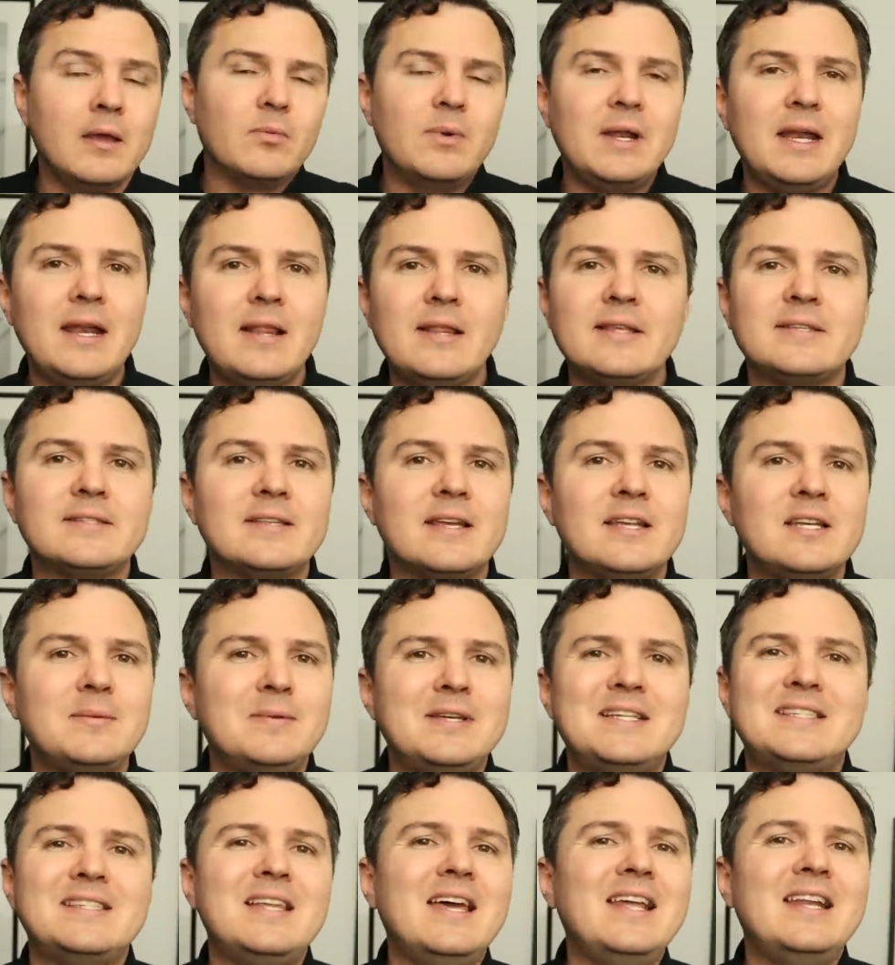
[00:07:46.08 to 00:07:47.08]
Reading the
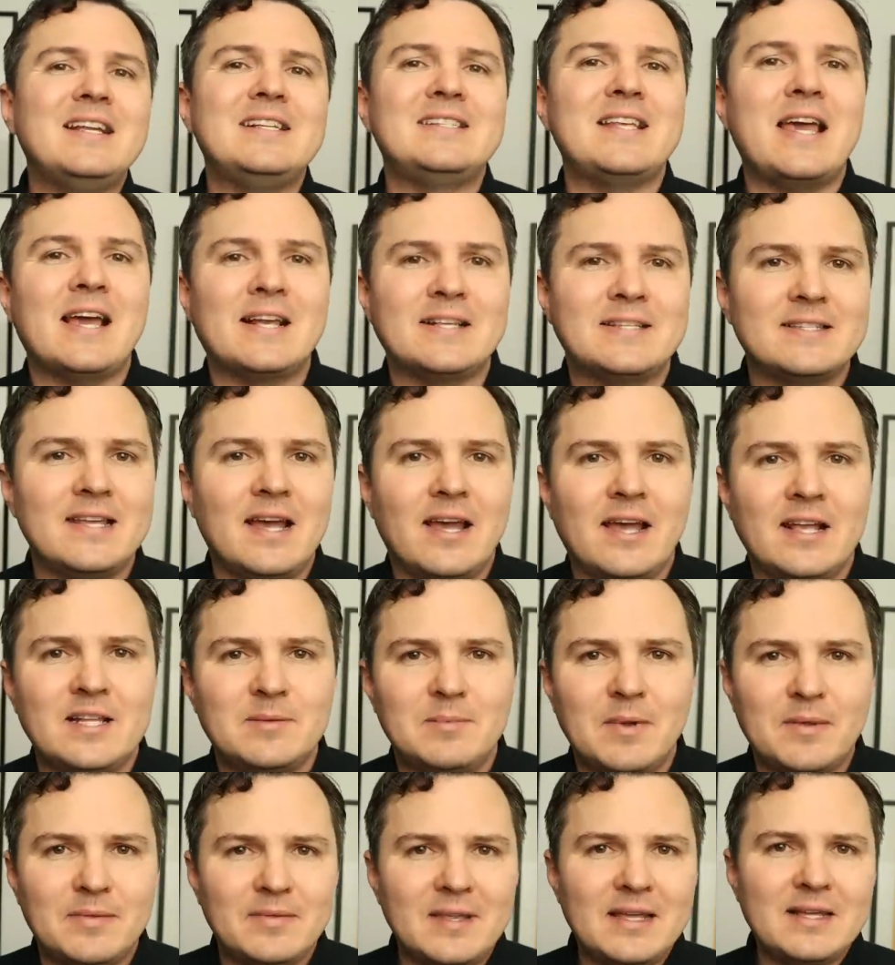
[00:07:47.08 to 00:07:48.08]
sentiment, it's not exact
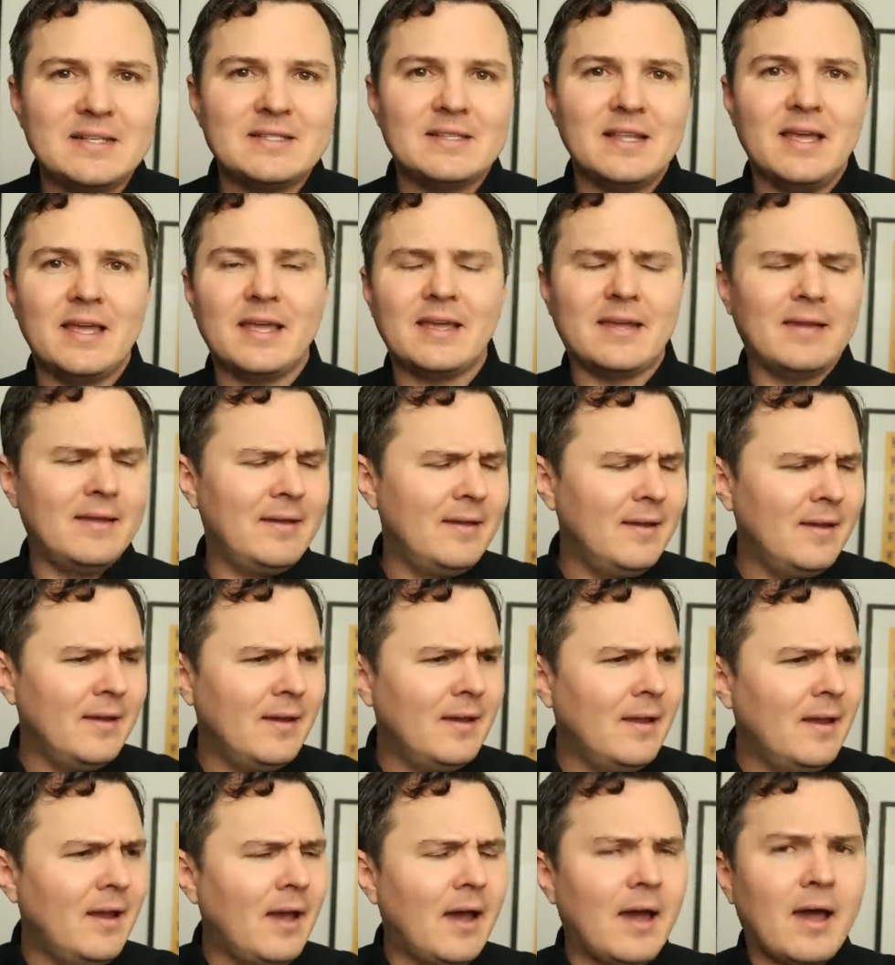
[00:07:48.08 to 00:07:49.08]
science, but things like,
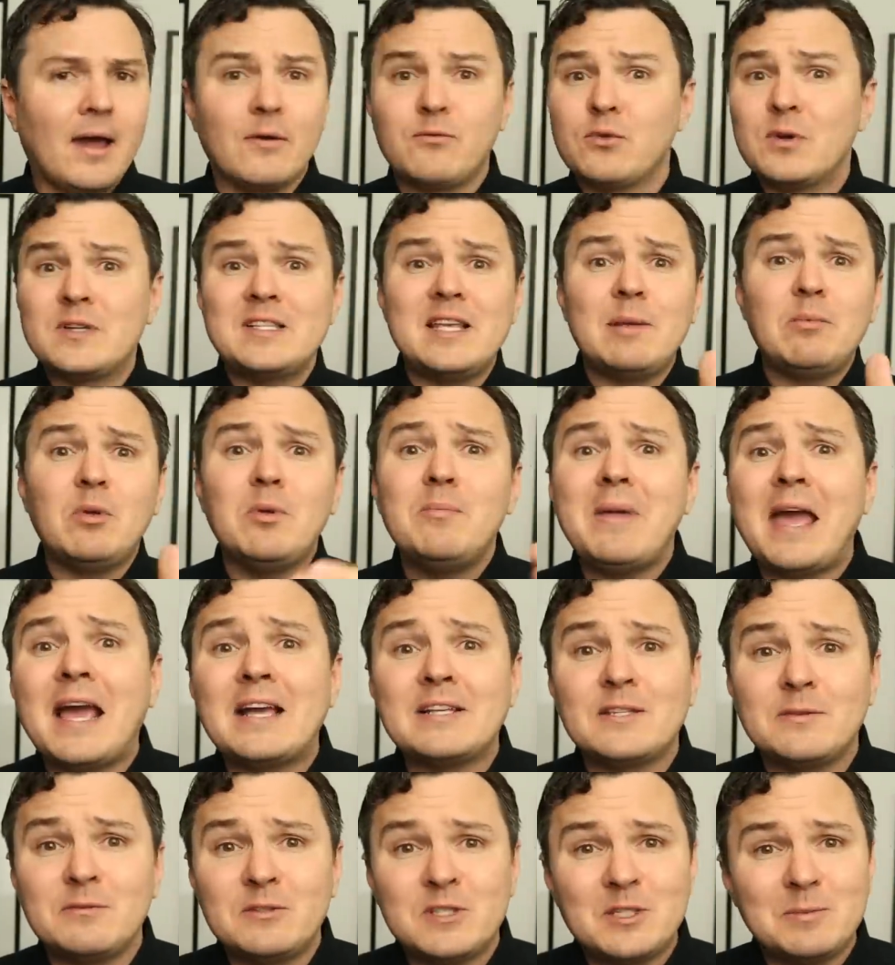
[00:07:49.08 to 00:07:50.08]
for example, a
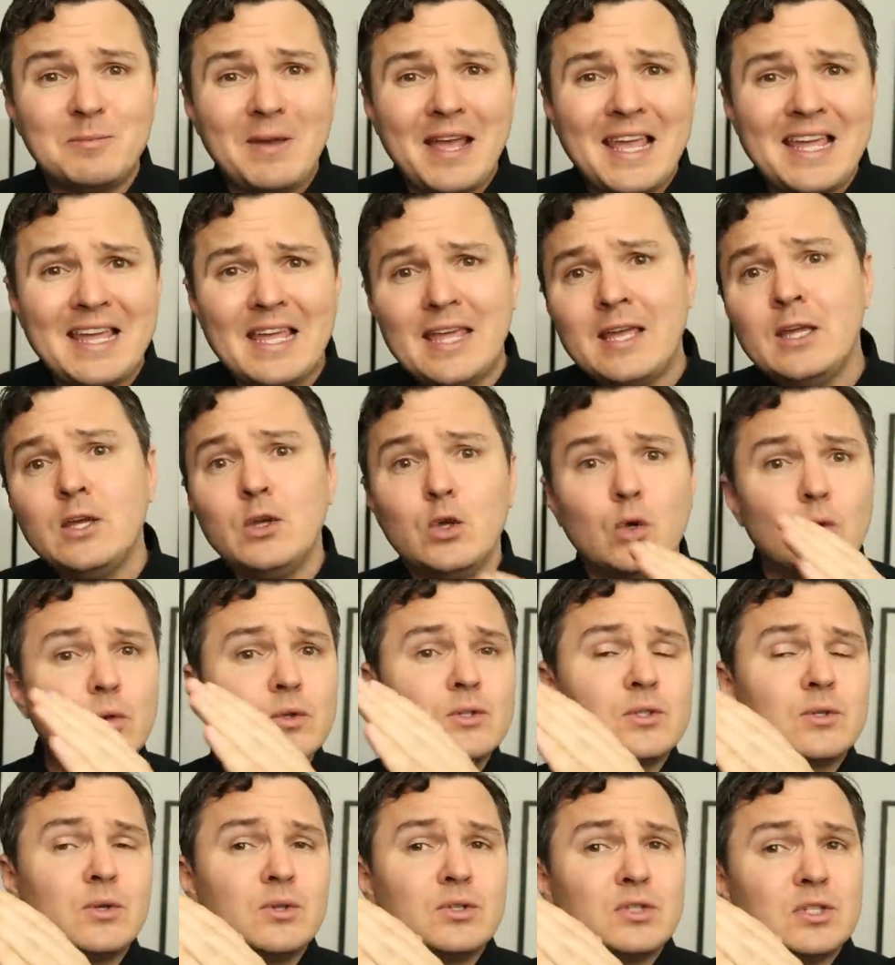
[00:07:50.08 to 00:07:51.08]
massive spike in
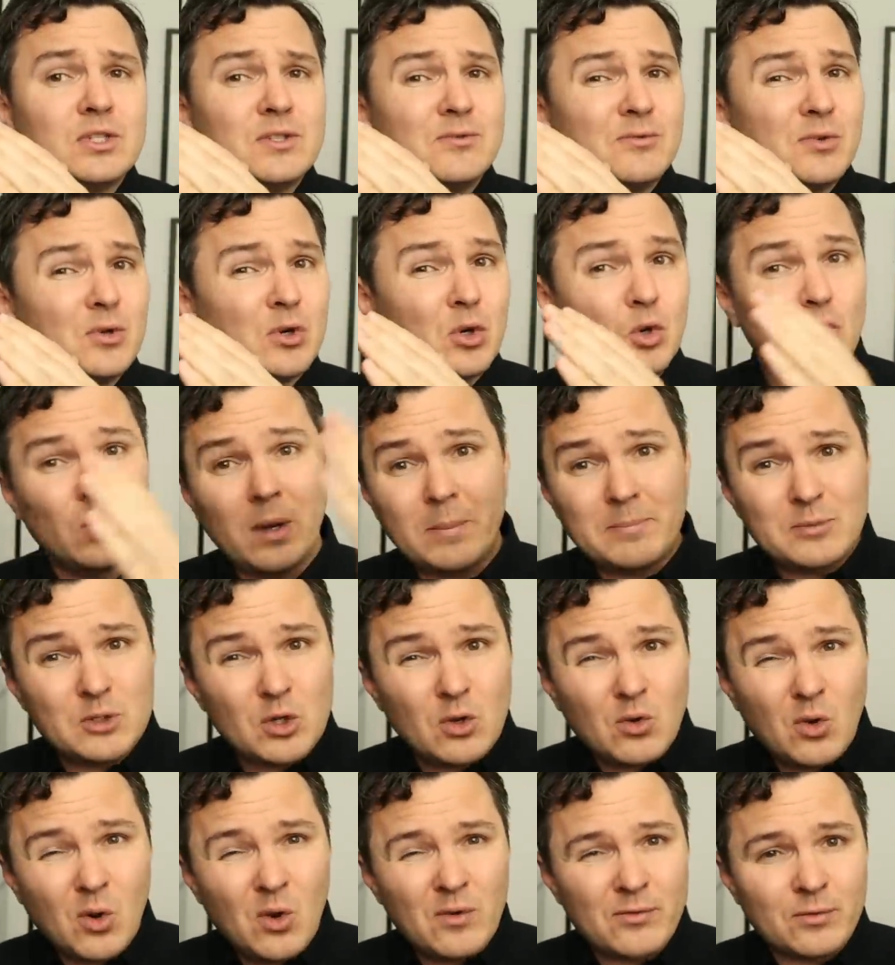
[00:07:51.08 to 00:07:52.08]
Google searches for
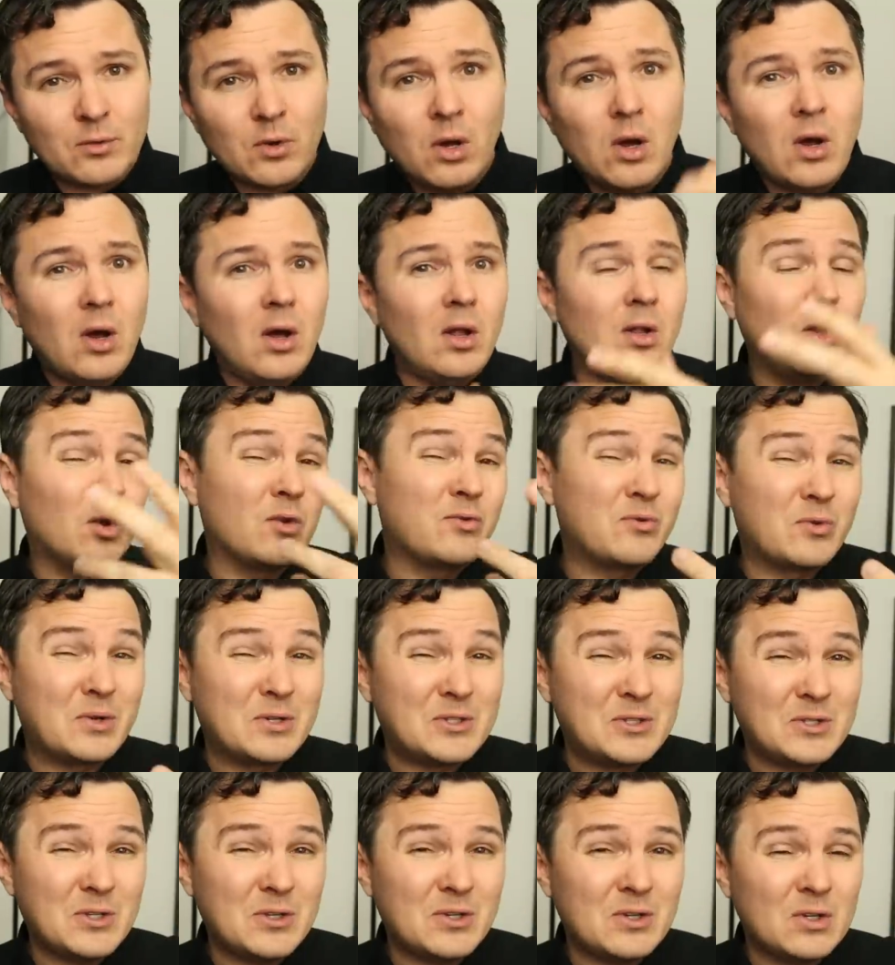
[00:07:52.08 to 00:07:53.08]
crypto overall or for
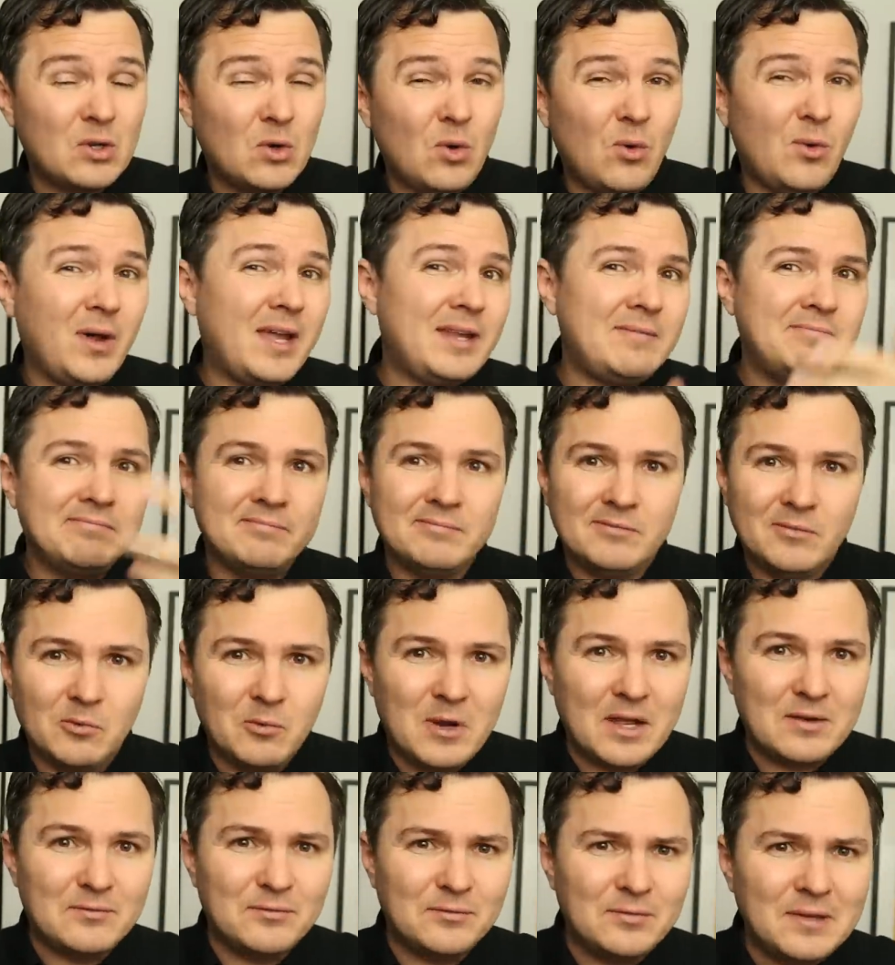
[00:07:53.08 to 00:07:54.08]
a certain coin,
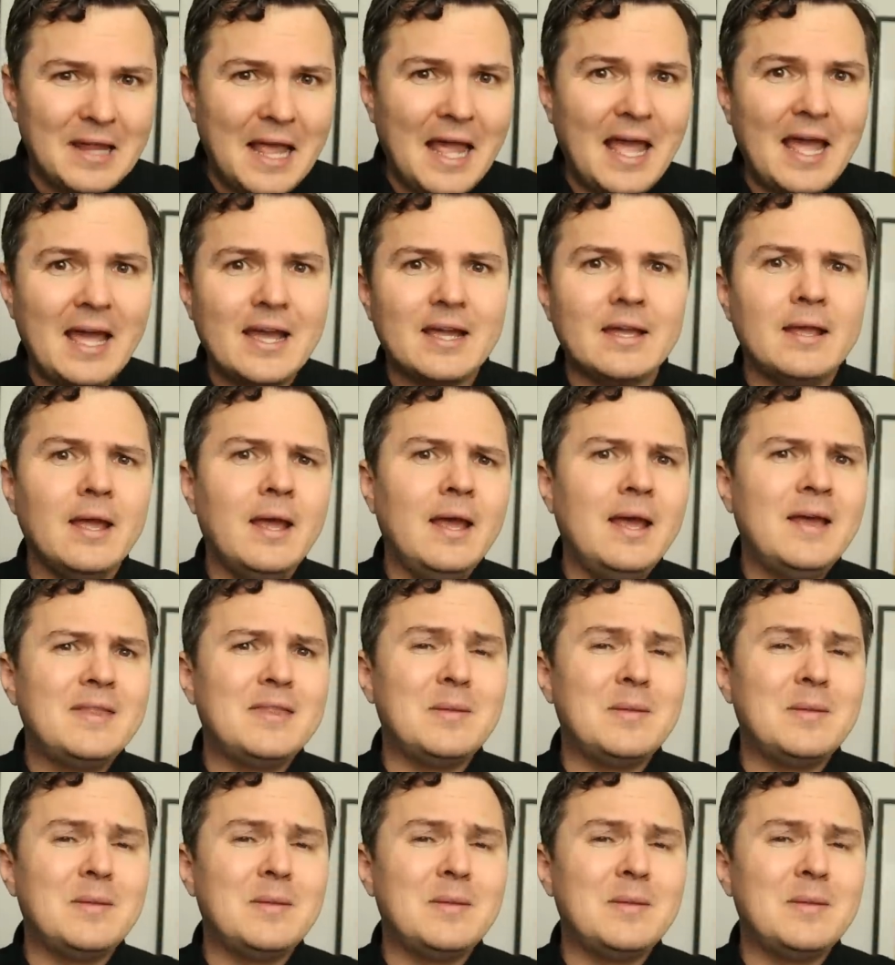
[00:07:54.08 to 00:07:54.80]
red flag.